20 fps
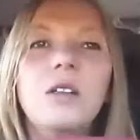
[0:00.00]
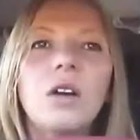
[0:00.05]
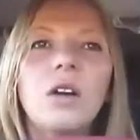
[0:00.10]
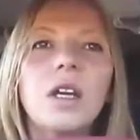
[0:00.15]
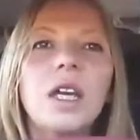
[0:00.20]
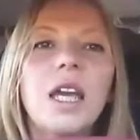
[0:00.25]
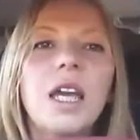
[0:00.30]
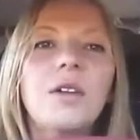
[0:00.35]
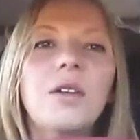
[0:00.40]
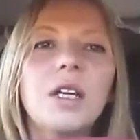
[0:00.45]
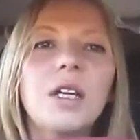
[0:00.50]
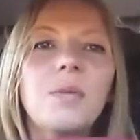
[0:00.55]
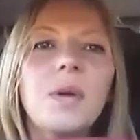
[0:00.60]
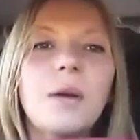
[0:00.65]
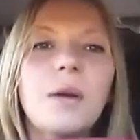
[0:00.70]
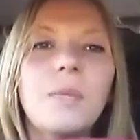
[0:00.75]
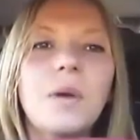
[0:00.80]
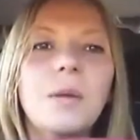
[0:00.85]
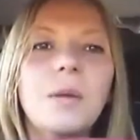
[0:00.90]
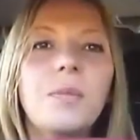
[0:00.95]
not caring
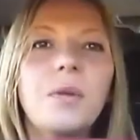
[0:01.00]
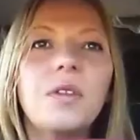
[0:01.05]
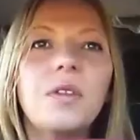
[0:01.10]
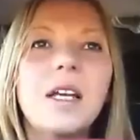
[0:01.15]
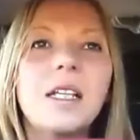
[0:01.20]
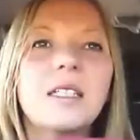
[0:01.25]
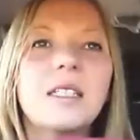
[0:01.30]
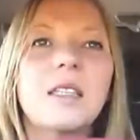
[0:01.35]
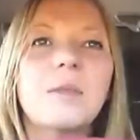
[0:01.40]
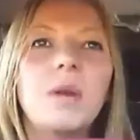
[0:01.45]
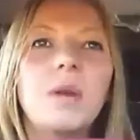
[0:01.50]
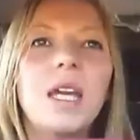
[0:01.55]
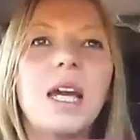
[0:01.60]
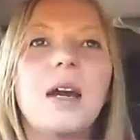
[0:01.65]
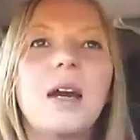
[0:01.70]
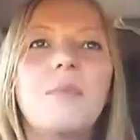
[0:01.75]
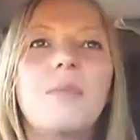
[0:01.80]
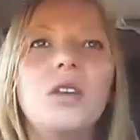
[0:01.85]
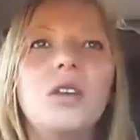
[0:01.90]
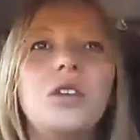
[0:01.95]
about people, that's
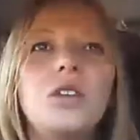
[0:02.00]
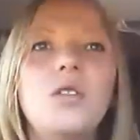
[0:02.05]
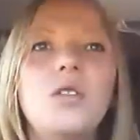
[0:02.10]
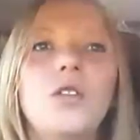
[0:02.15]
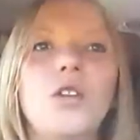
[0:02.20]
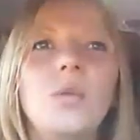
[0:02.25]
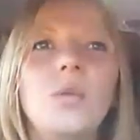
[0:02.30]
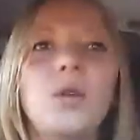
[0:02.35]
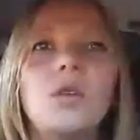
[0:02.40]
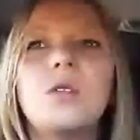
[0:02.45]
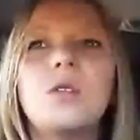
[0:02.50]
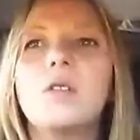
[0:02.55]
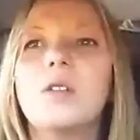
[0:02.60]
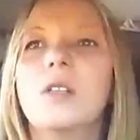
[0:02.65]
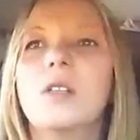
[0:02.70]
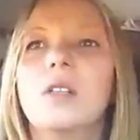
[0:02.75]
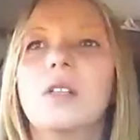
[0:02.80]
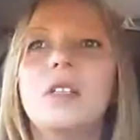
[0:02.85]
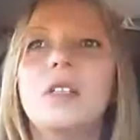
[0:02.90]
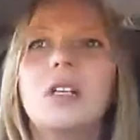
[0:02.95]
become the new normal.
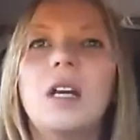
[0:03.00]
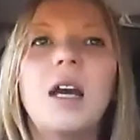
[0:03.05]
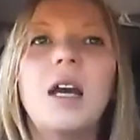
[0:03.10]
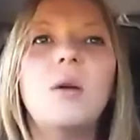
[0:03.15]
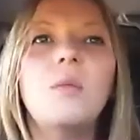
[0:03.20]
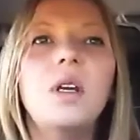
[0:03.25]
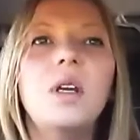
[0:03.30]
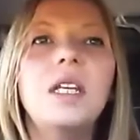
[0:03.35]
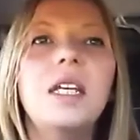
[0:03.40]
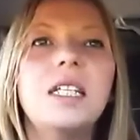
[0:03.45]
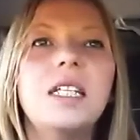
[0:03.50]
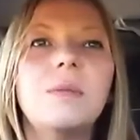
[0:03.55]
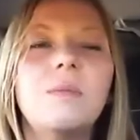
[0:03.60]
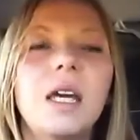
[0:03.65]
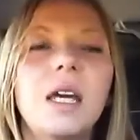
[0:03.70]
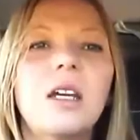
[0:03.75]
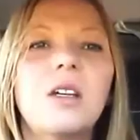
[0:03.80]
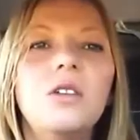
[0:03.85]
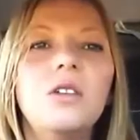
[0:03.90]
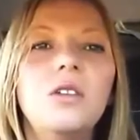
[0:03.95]
And we need to
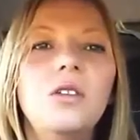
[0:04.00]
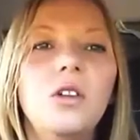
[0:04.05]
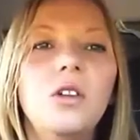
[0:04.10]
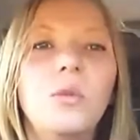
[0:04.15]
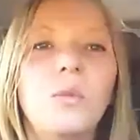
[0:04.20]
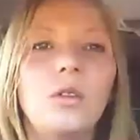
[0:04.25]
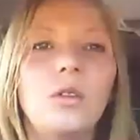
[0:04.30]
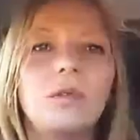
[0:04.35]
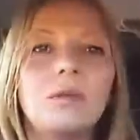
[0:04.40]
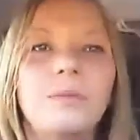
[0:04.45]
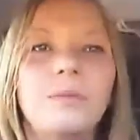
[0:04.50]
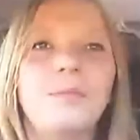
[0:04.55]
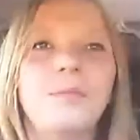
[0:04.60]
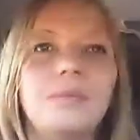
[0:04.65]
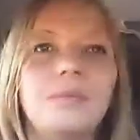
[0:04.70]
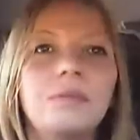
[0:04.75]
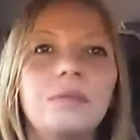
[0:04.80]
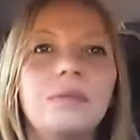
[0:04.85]
make a new normal